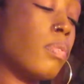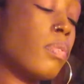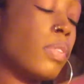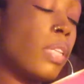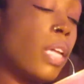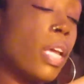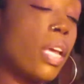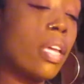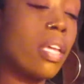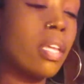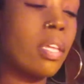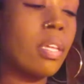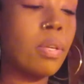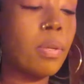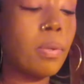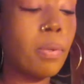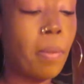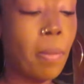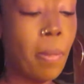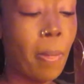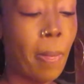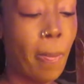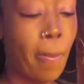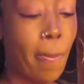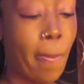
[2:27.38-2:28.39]
Thank you.
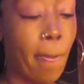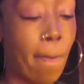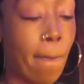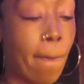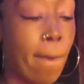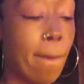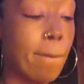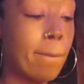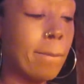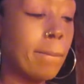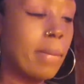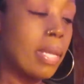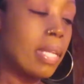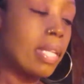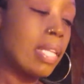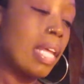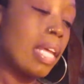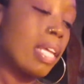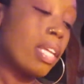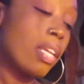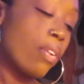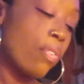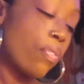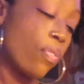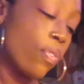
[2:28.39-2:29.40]

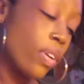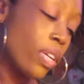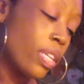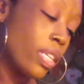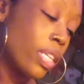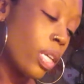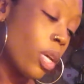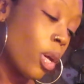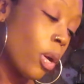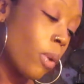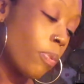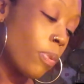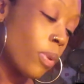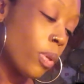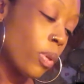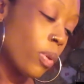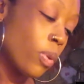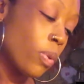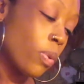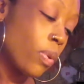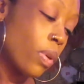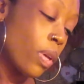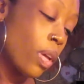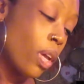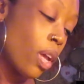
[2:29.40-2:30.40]
Let your friends help
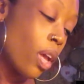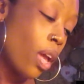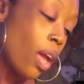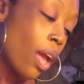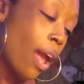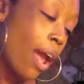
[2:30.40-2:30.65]
you.